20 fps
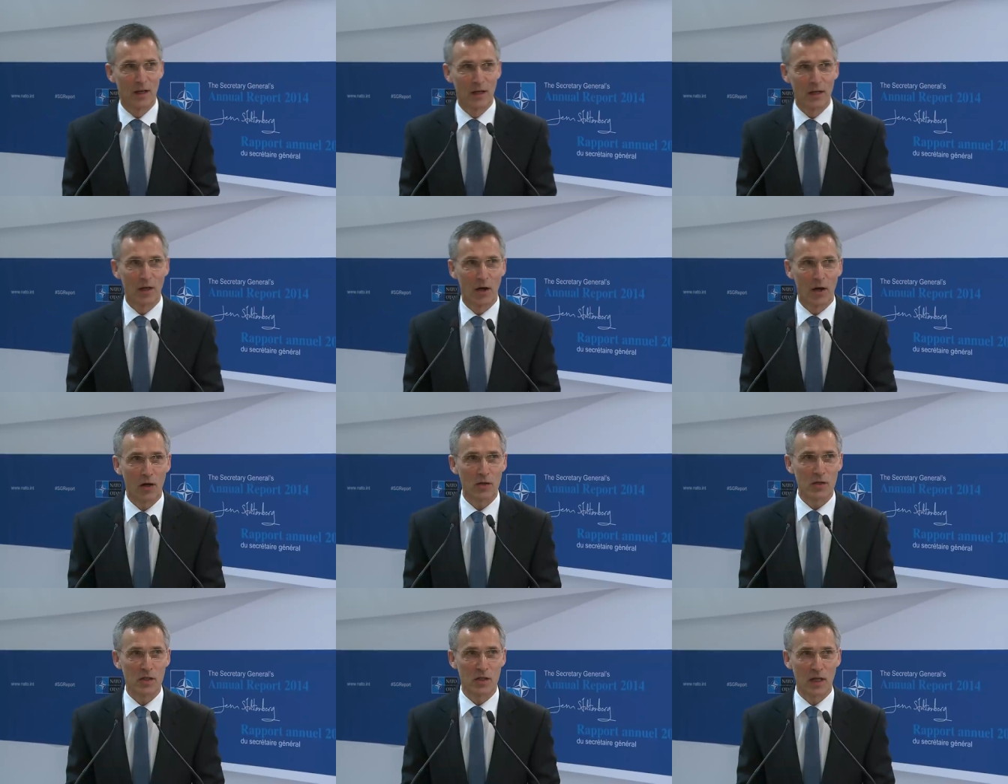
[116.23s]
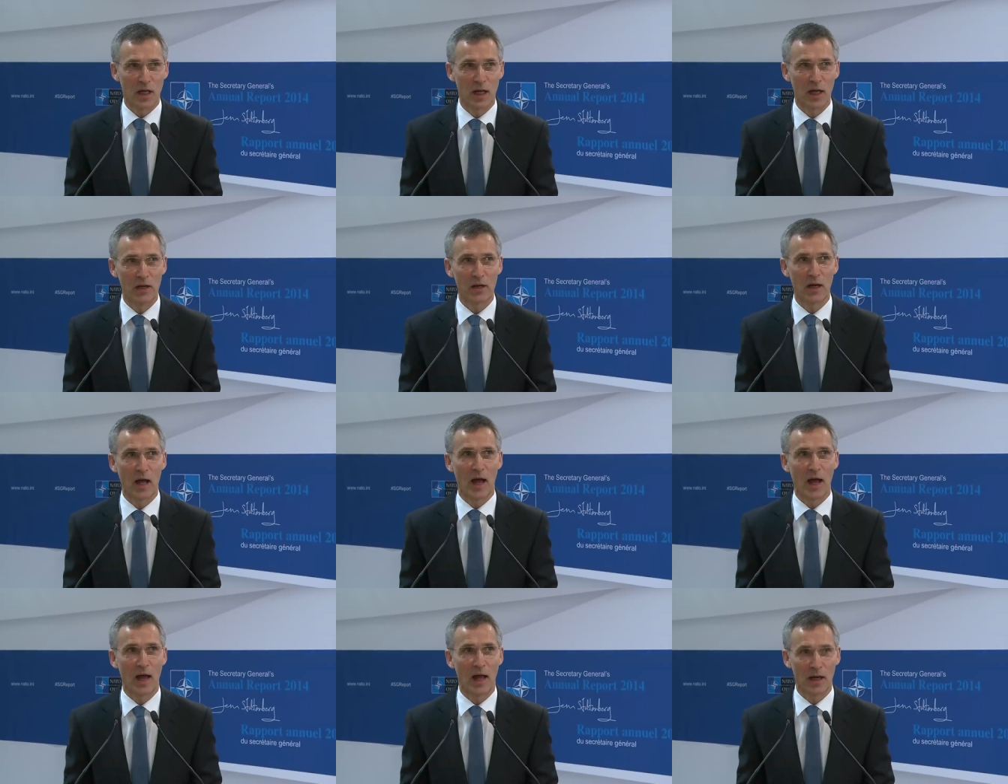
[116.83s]
Last year,
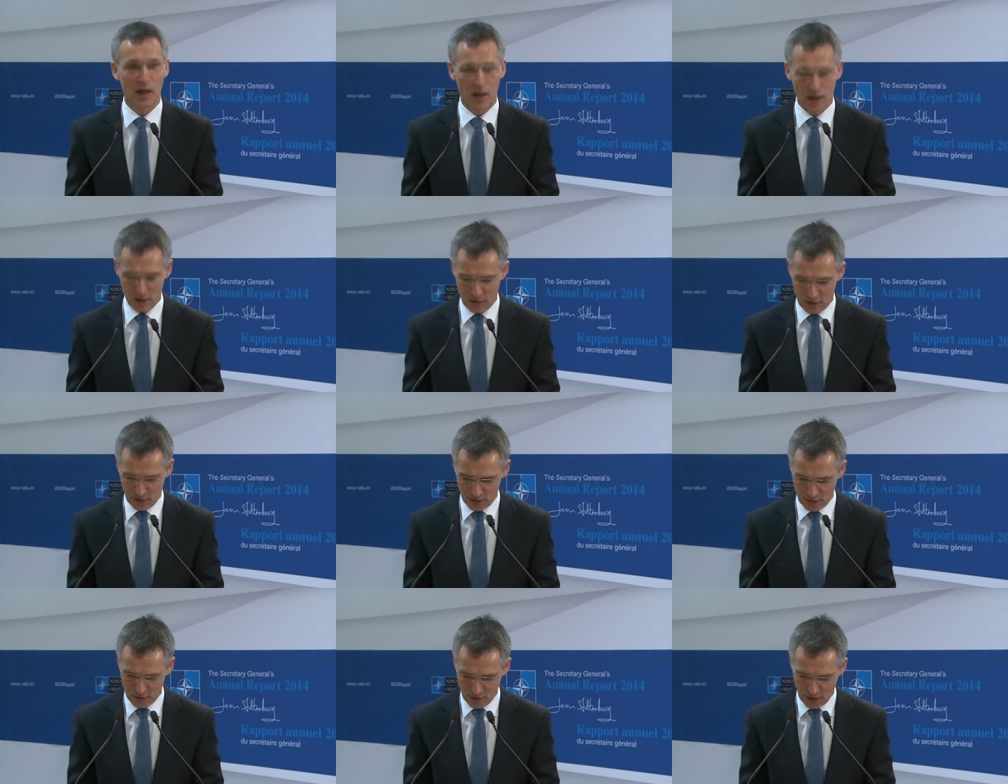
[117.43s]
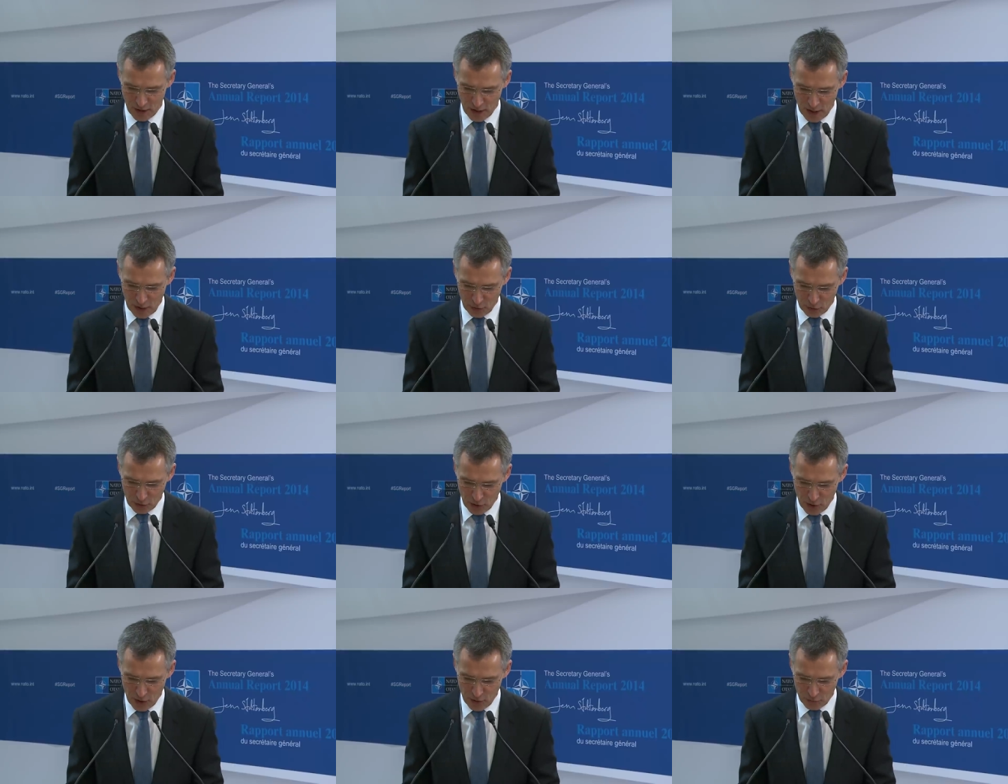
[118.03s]
Allied
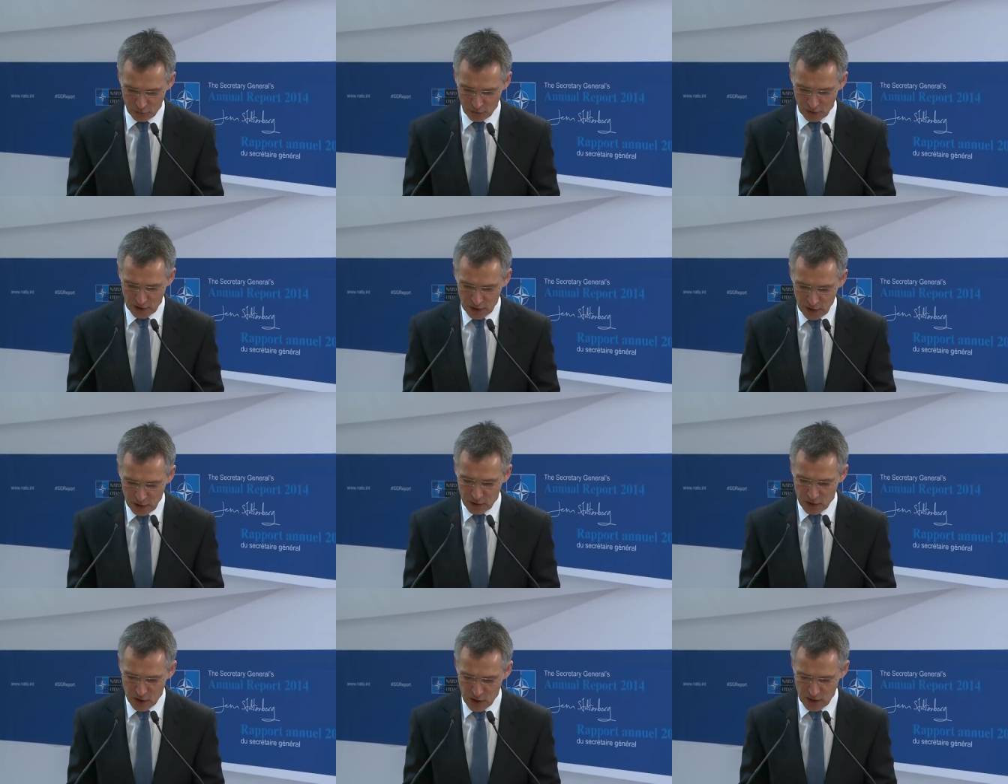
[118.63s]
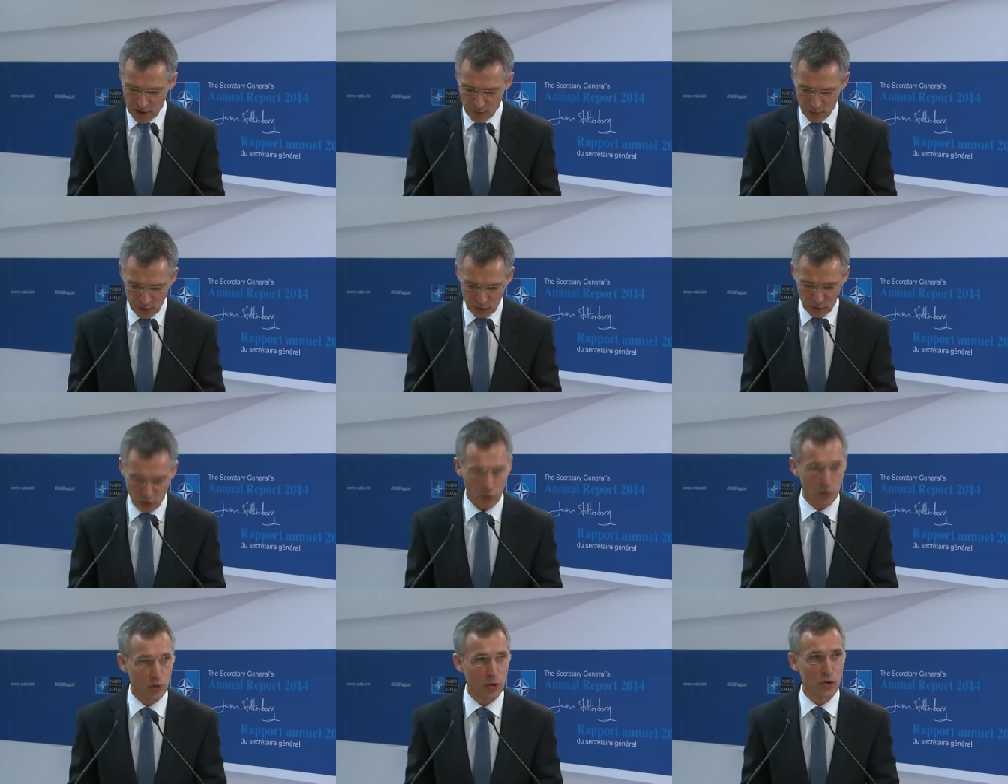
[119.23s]
aircraft
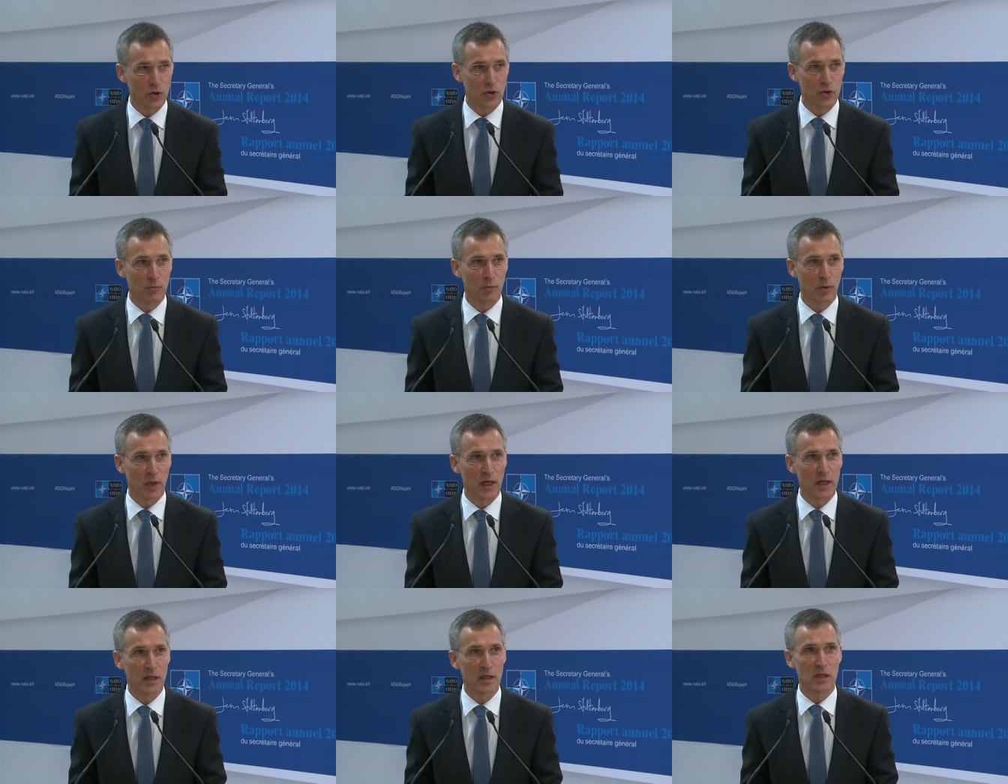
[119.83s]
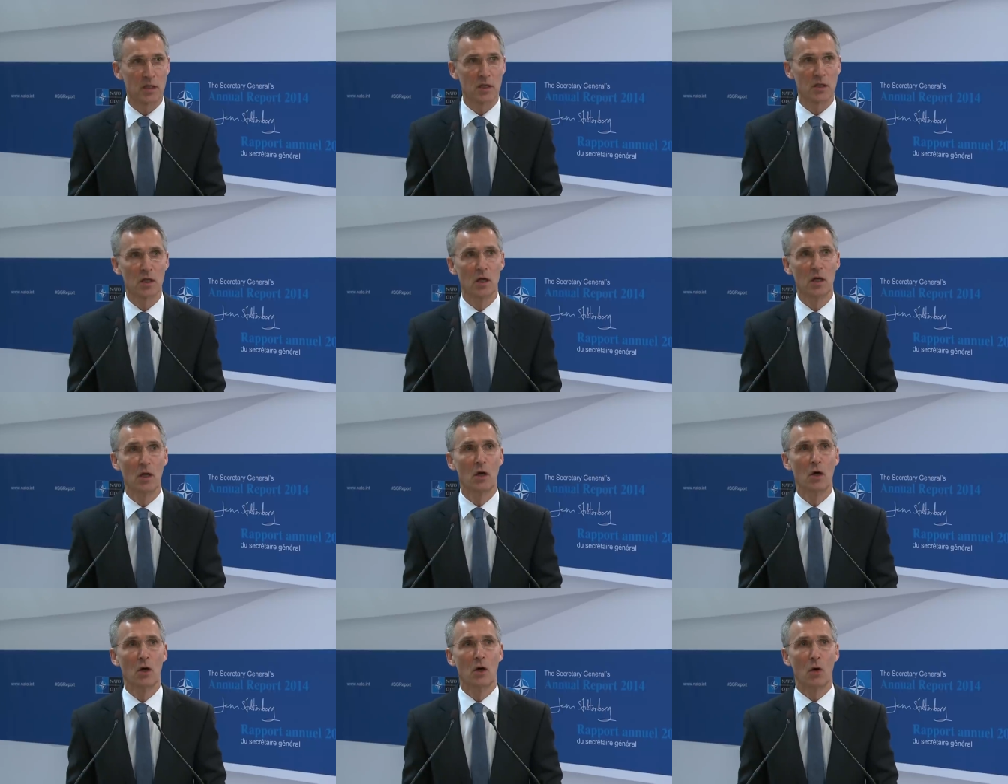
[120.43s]
intercepted Russian planes
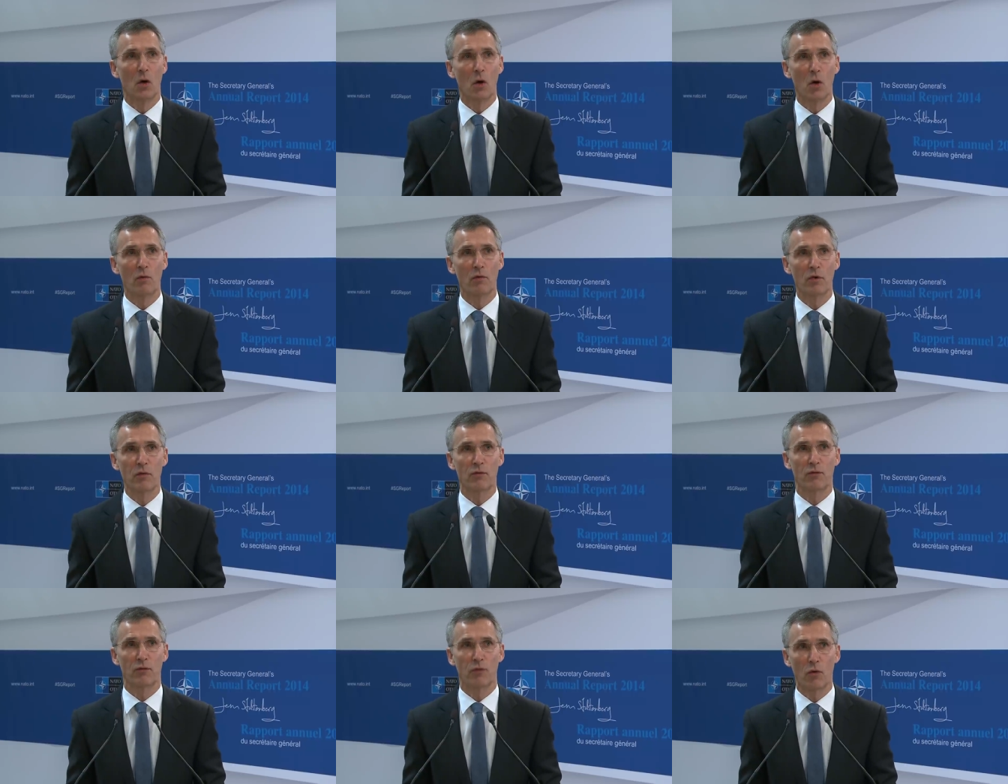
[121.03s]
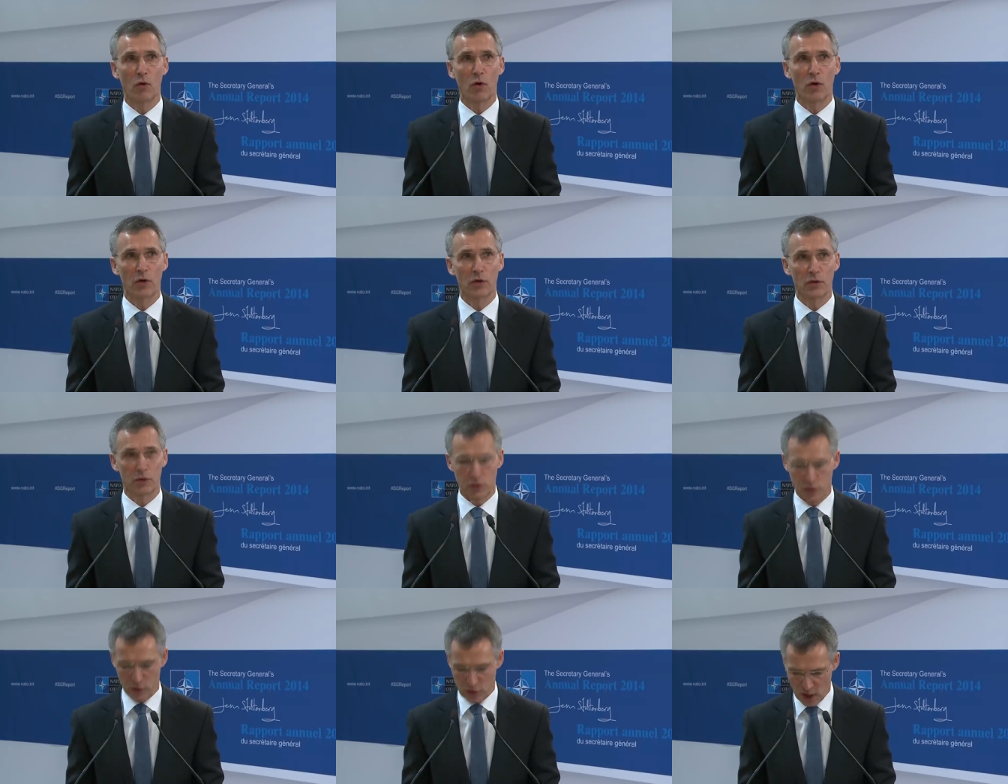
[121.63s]
over
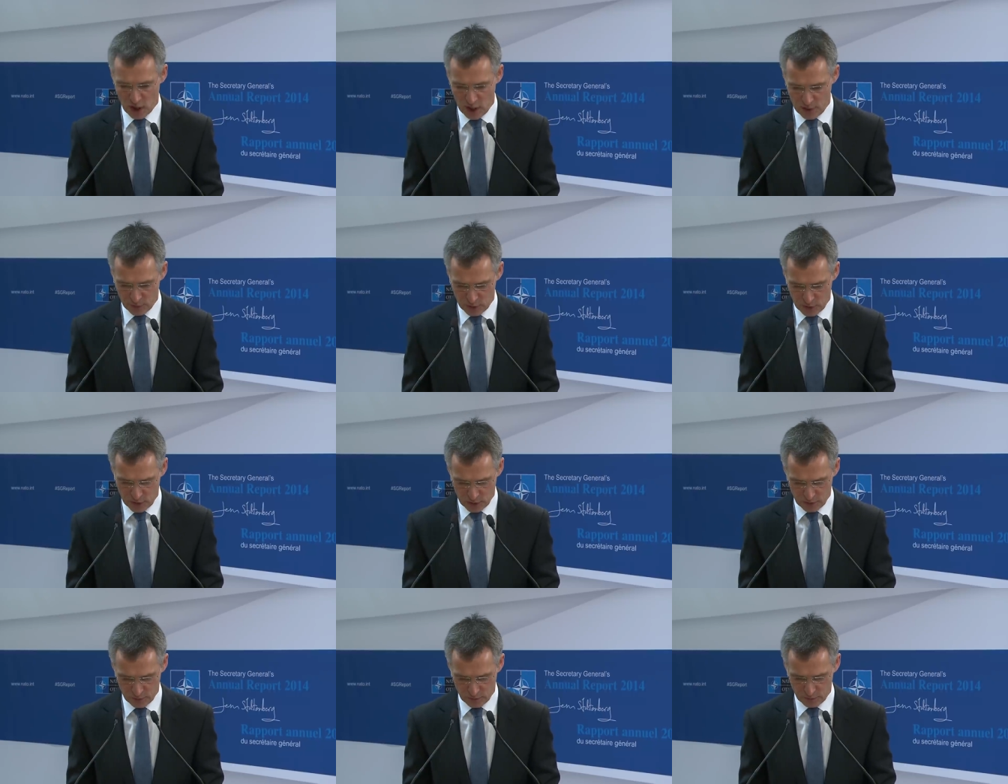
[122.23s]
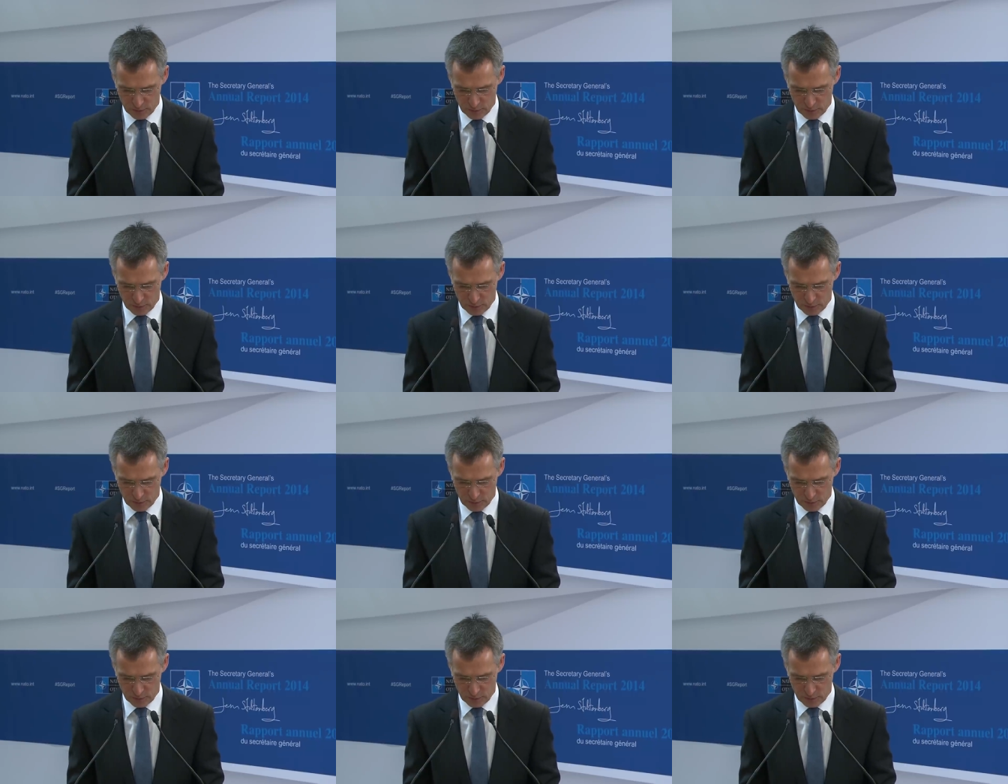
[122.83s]
400 times.